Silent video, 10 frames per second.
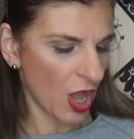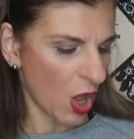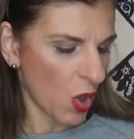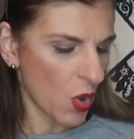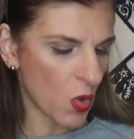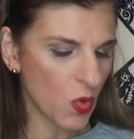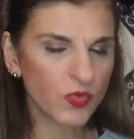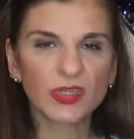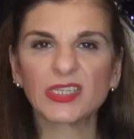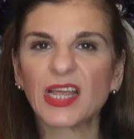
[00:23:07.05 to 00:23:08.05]

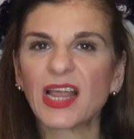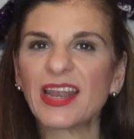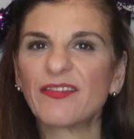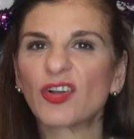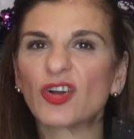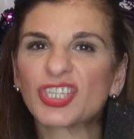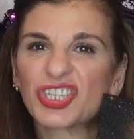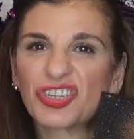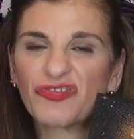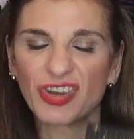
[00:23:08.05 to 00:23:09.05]
Oh, did I never got a
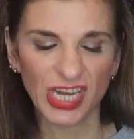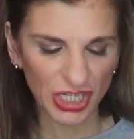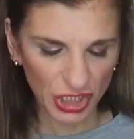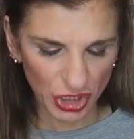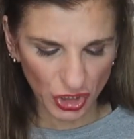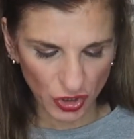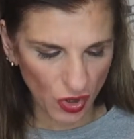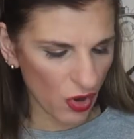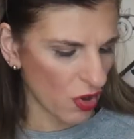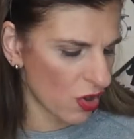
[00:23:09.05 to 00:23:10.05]

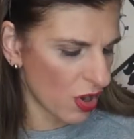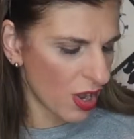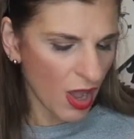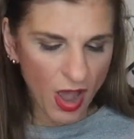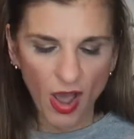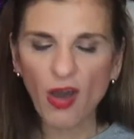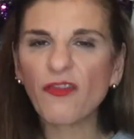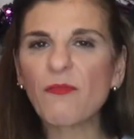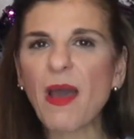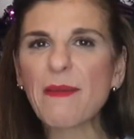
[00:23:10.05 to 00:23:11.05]
screenshot
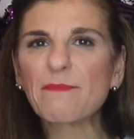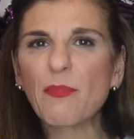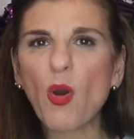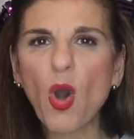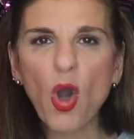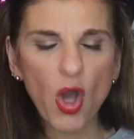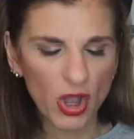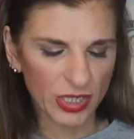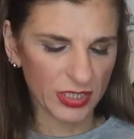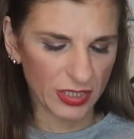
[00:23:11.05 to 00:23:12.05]
of my
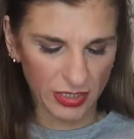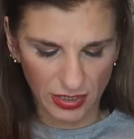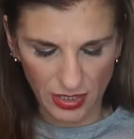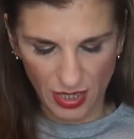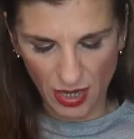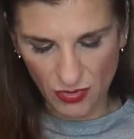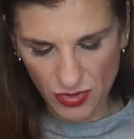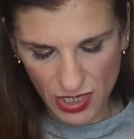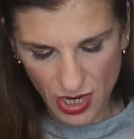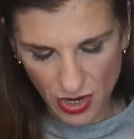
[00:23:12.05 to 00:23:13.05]
box. Oh
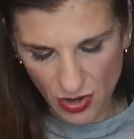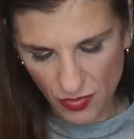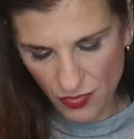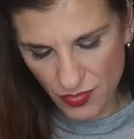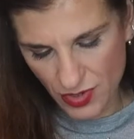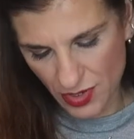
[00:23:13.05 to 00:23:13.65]
no.